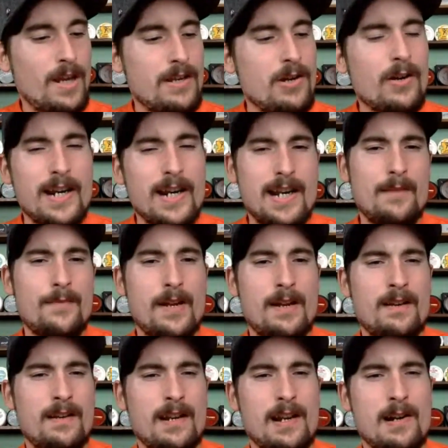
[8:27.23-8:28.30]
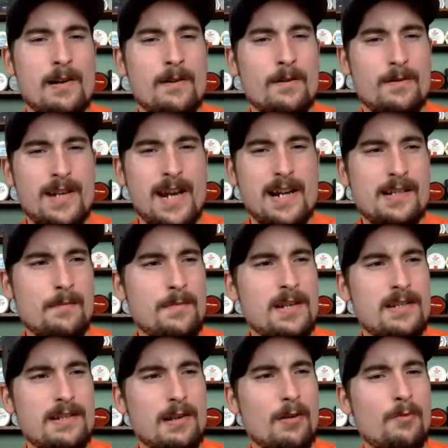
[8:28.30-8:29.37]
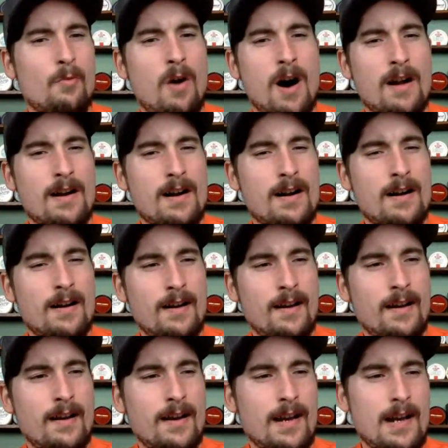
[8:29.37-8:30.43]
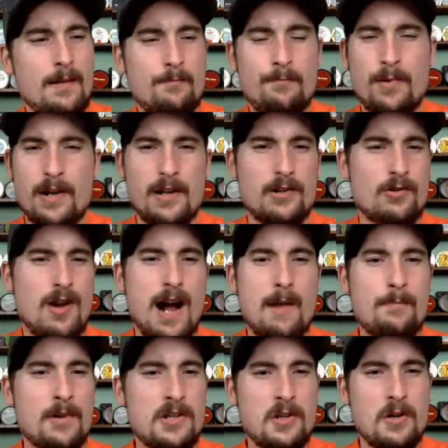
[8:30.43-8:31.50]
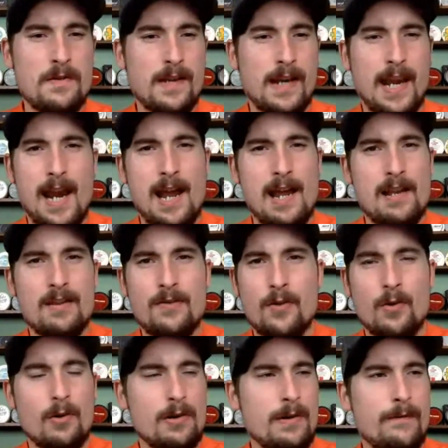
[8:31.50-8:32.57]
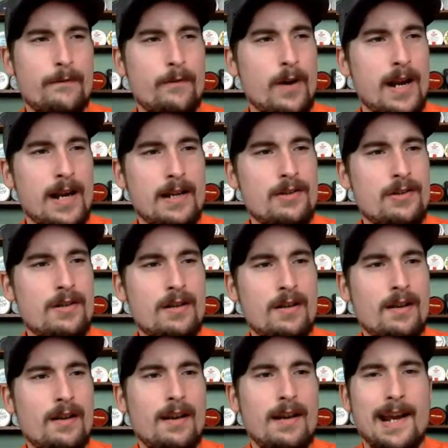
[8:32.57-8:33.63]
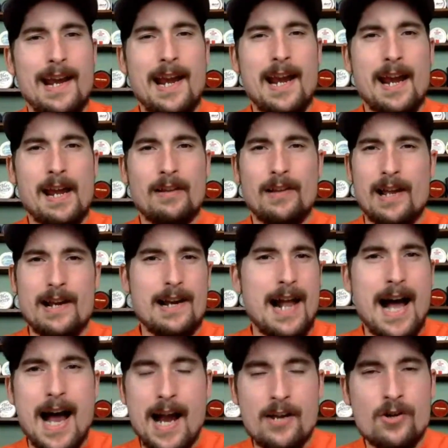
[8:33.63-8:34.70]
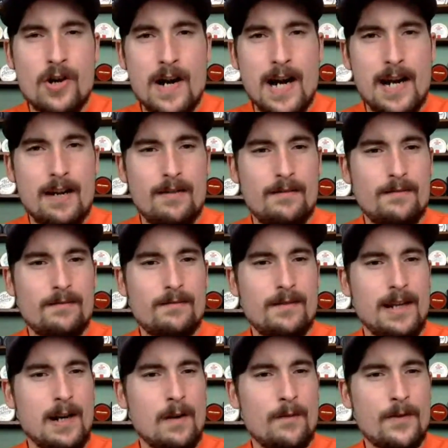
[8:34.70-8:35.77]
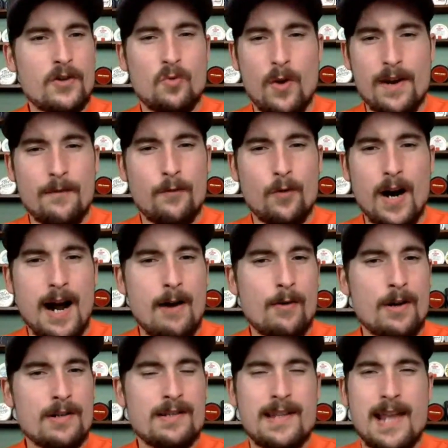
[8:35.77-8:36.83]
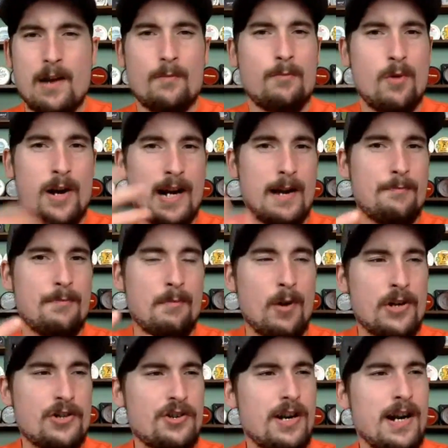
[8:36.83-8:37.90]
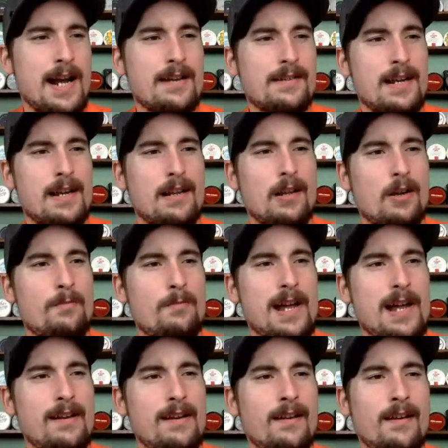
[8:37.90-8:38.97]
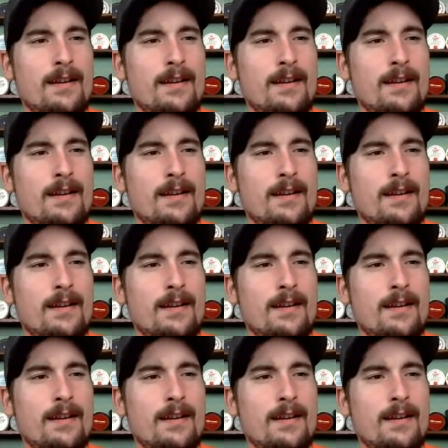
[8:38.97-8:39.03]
You could even, you know, take some distilled water, put a drop or two in the can, throw it in your fridge, and let it hydrate, you know, for 24 hours, and that'll bring up the moisture content a little bit.